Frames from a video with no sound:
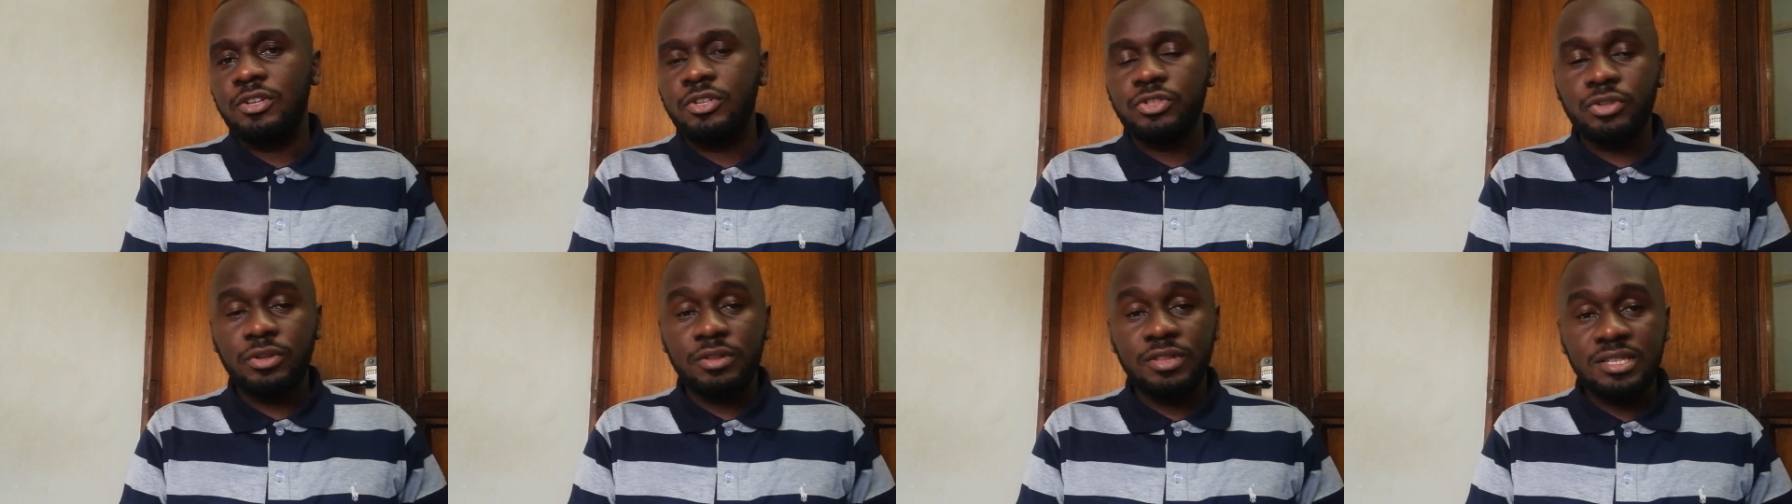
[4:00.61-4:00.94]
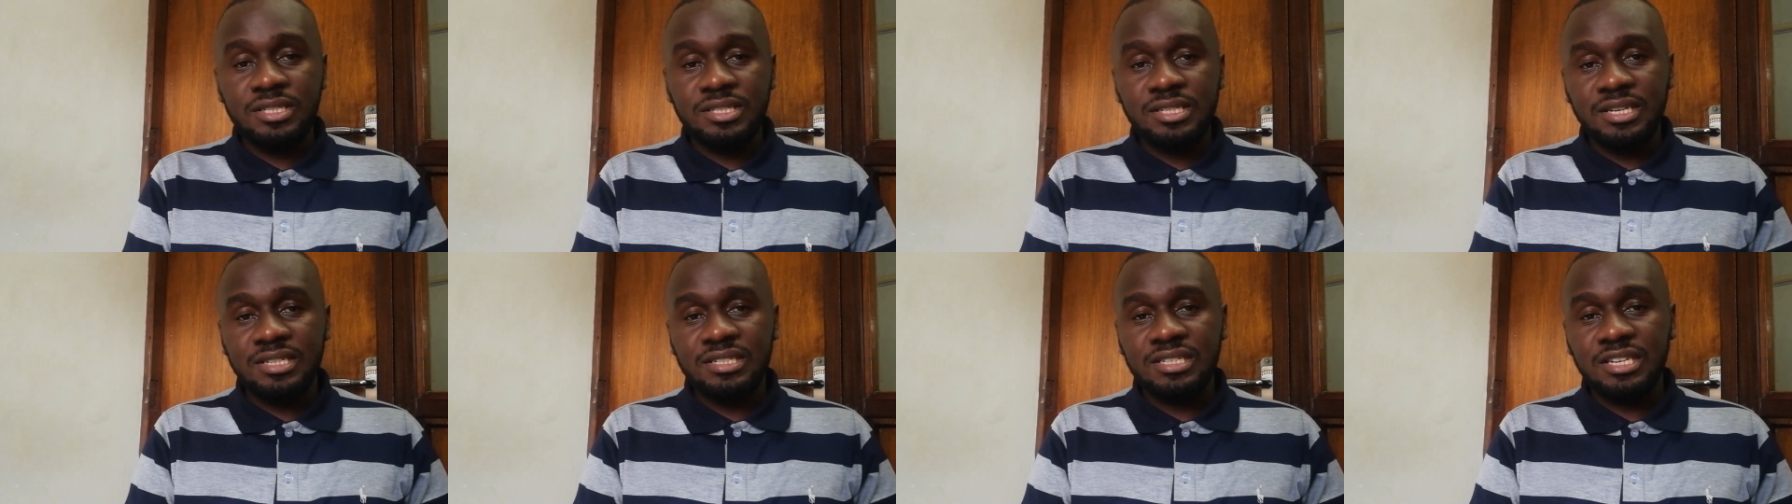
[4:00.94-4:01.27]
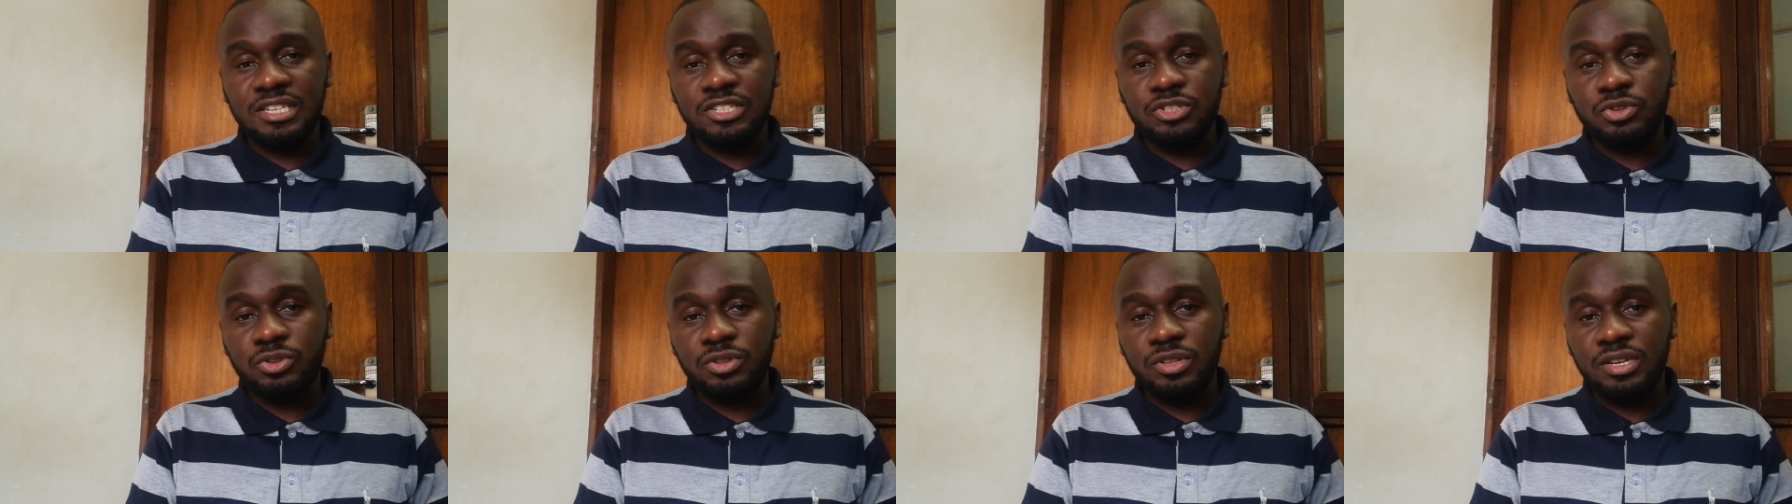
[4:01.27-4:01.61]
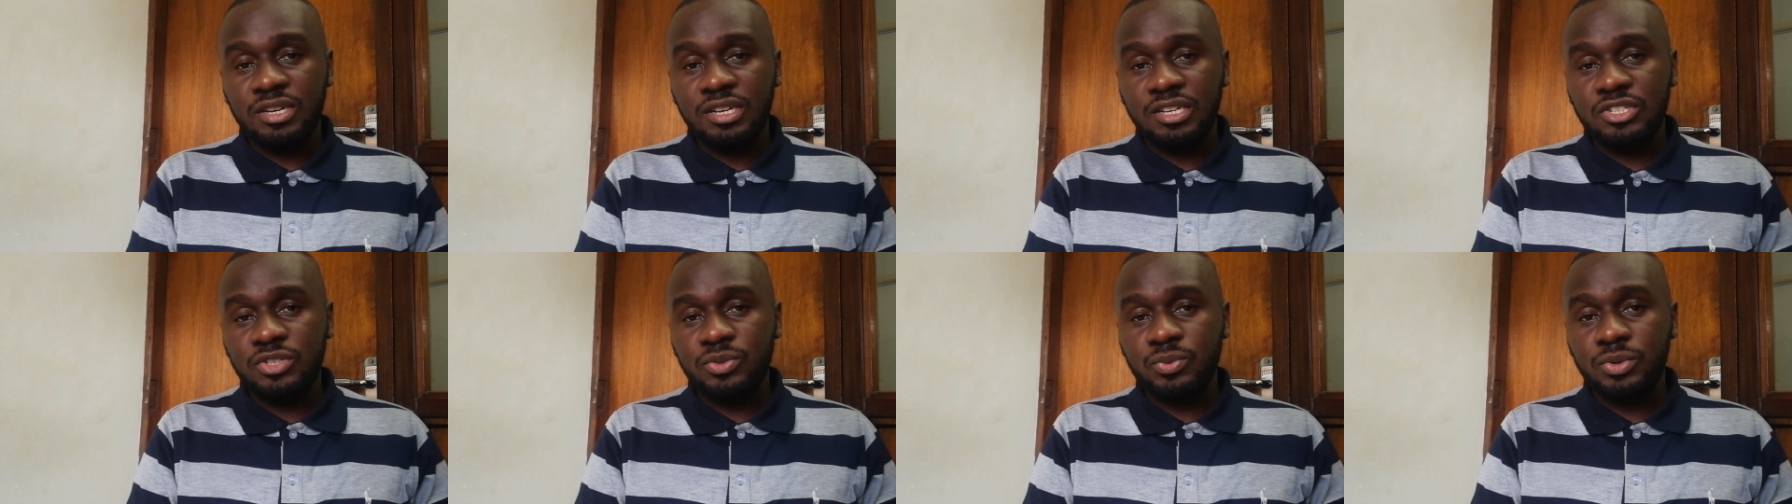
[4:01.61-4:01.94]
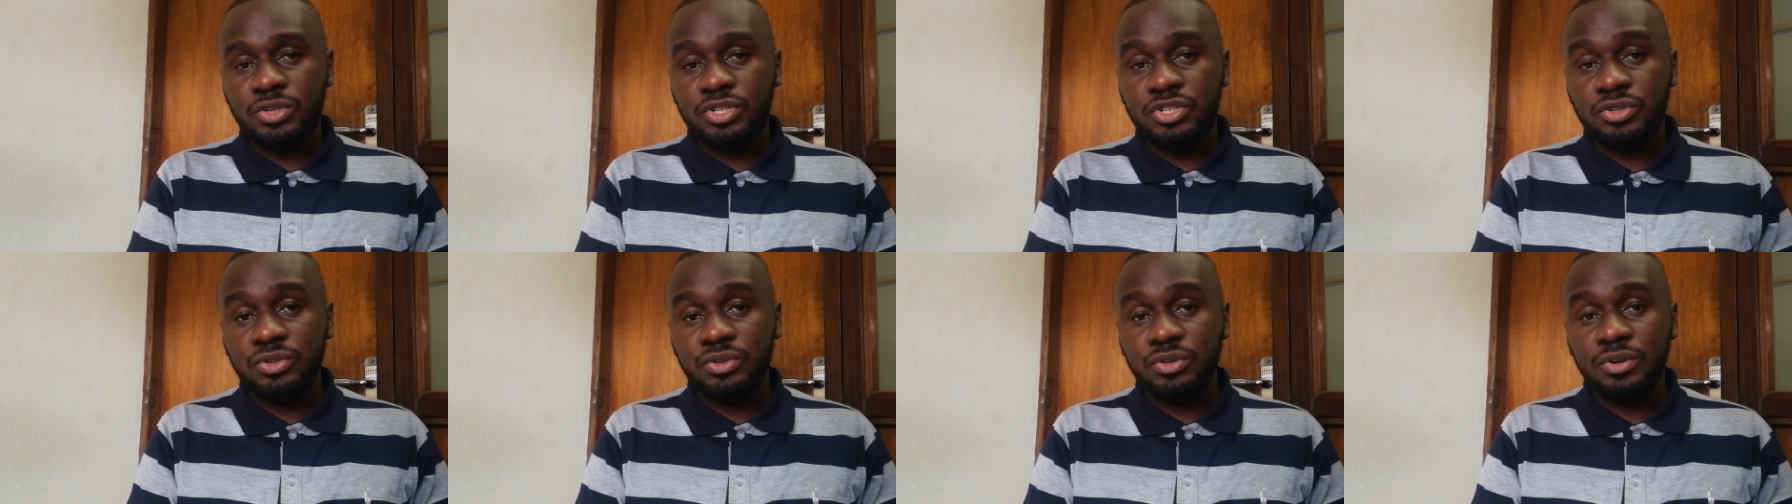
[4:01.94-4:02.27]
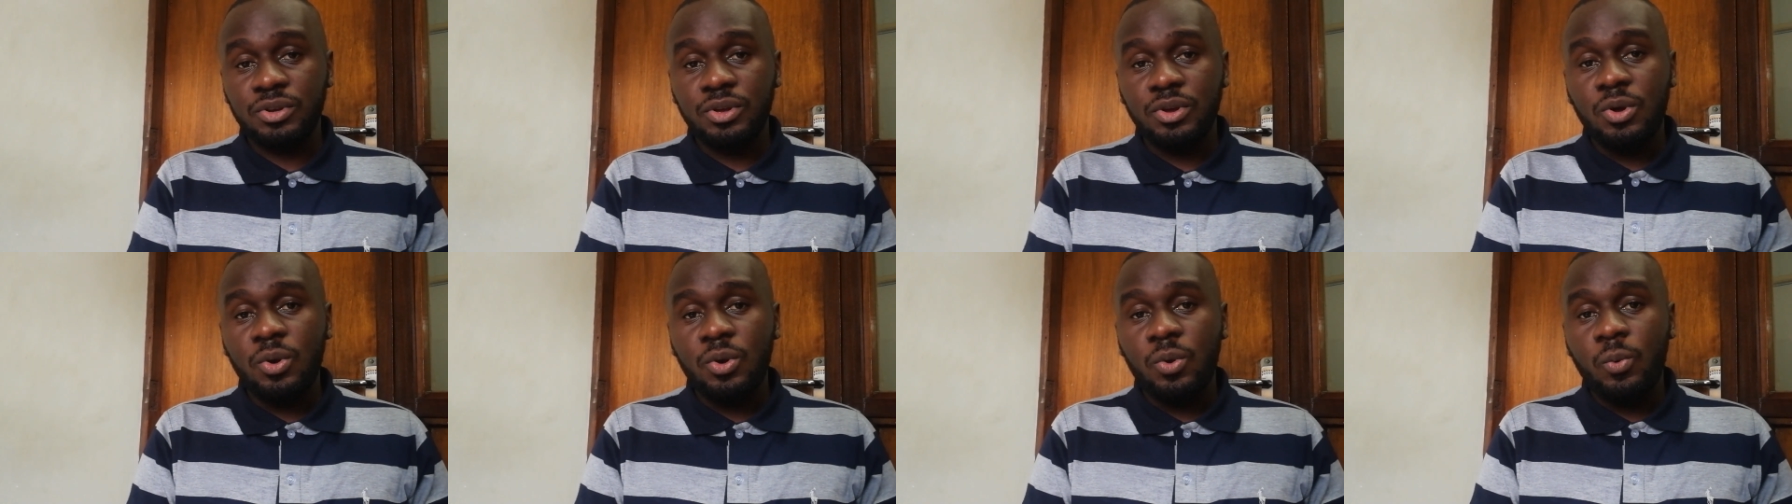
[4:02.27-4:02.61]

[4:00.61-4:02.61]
So this takes us to the next question.